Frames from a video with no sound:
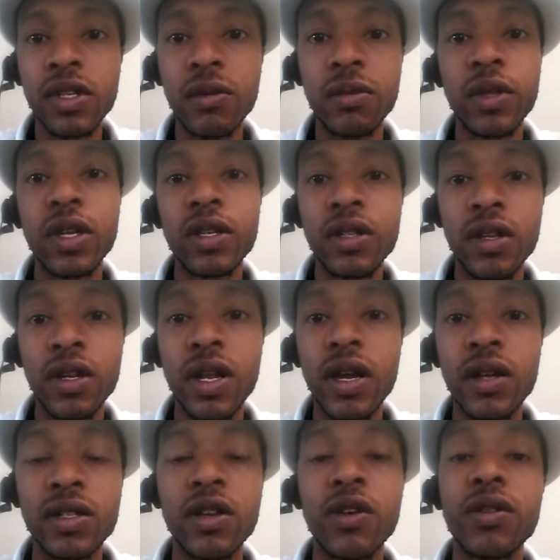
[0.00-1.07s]
Some things
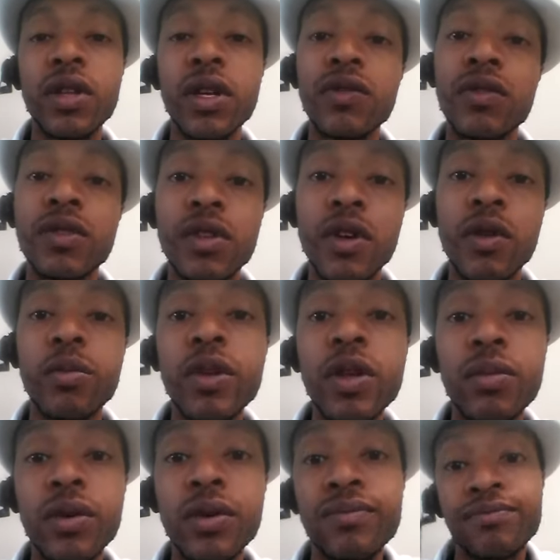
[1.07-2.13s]
unlock certain things for certain
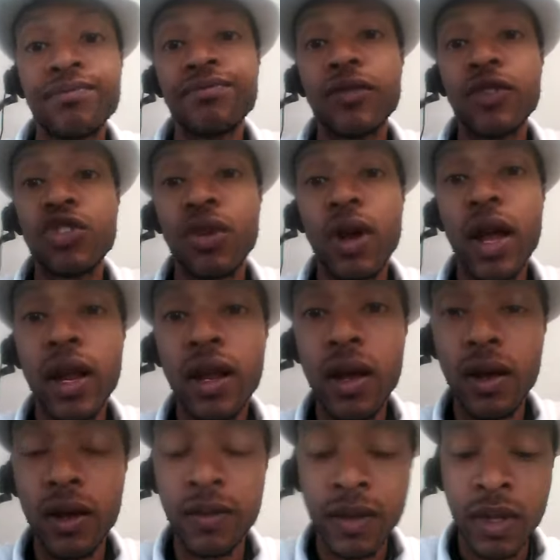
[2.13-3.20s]
people. Try it
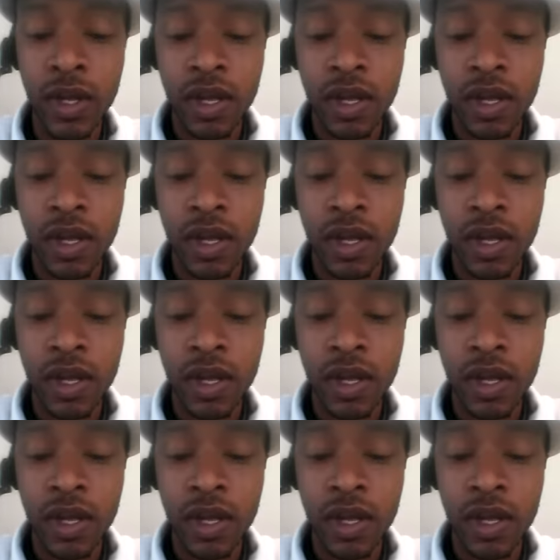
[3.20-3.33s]
all.